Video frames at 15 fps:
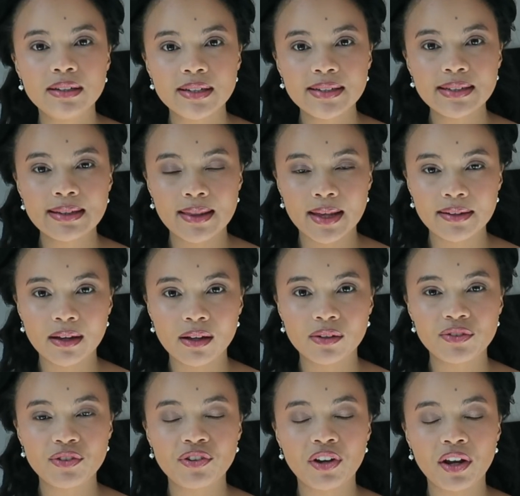list that
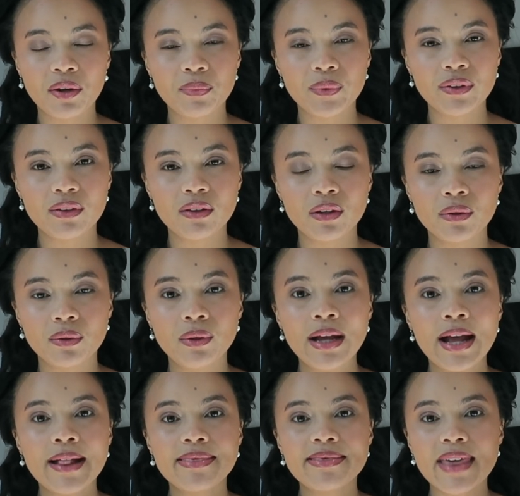I'll share with you
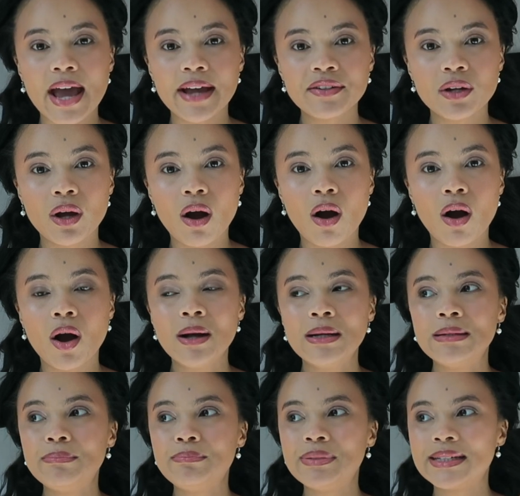that
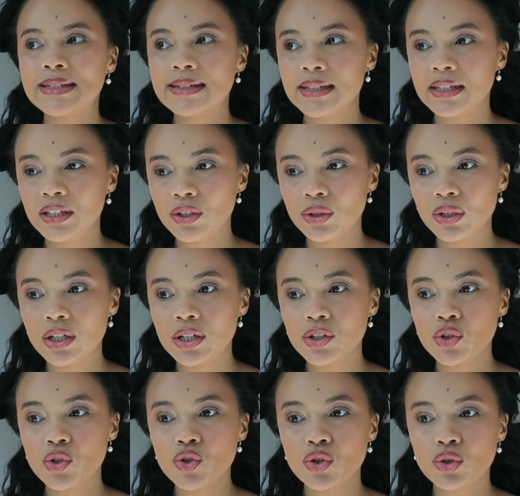are
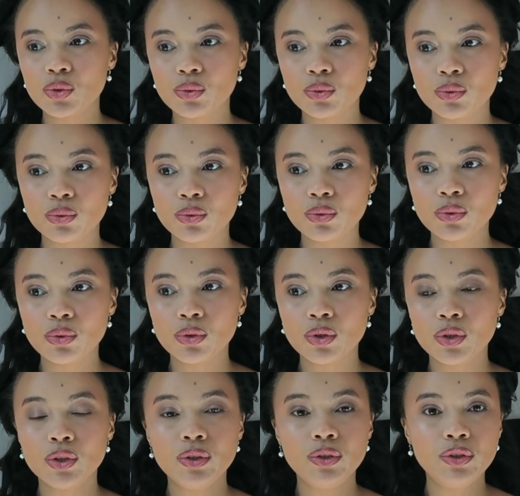particular to
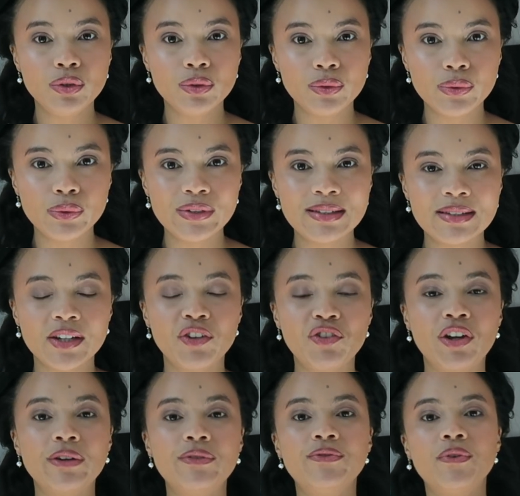you
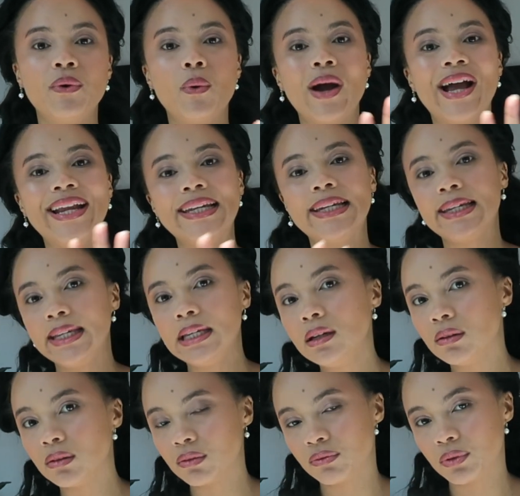searching for a
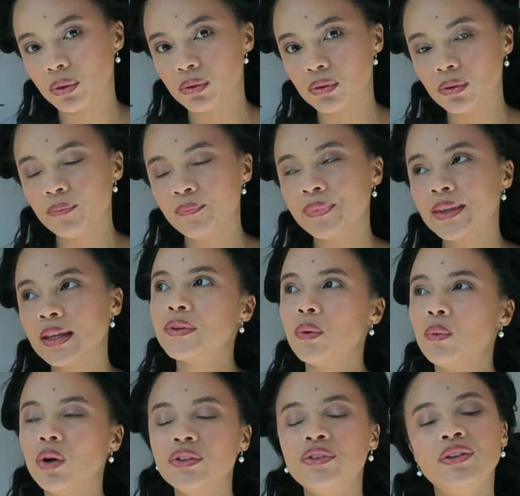legal role.
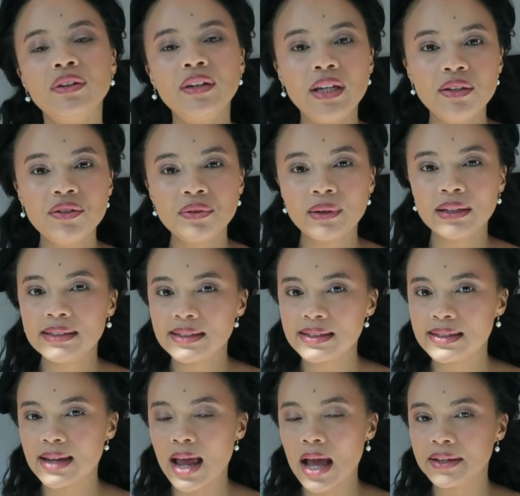What you need to
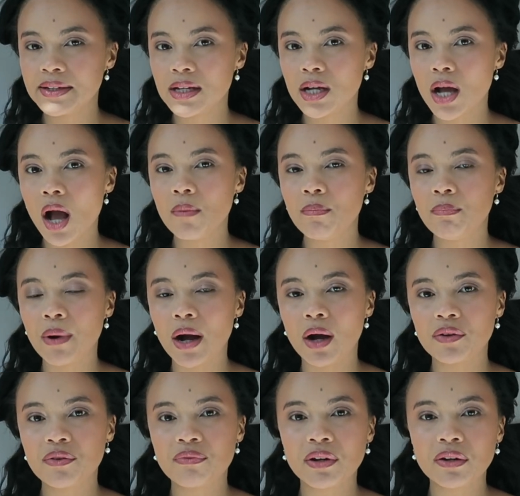understand
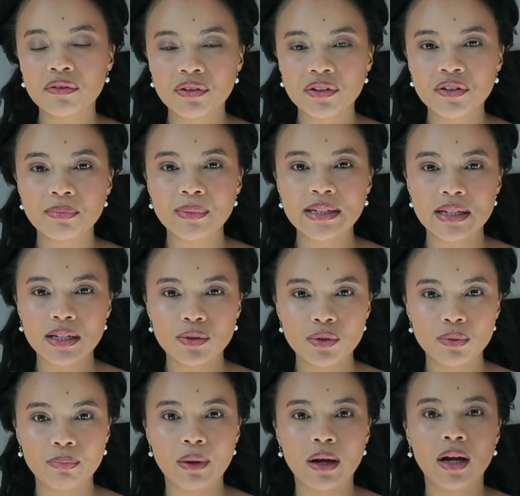about recruitment in
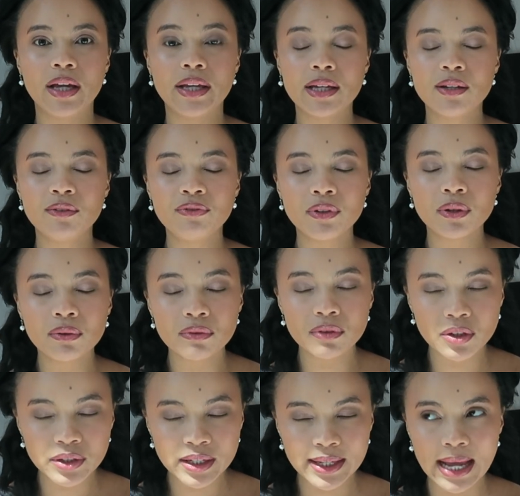Dubai, if you're
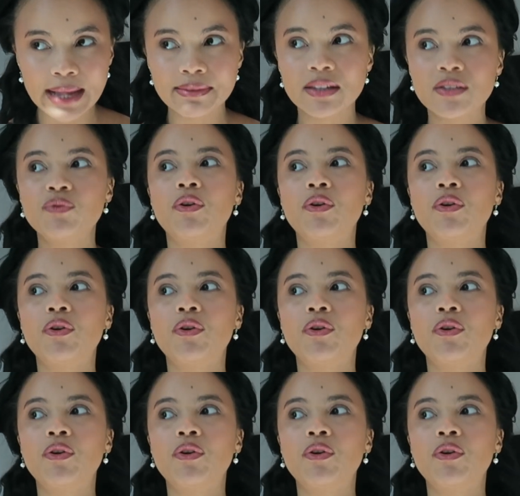looking at this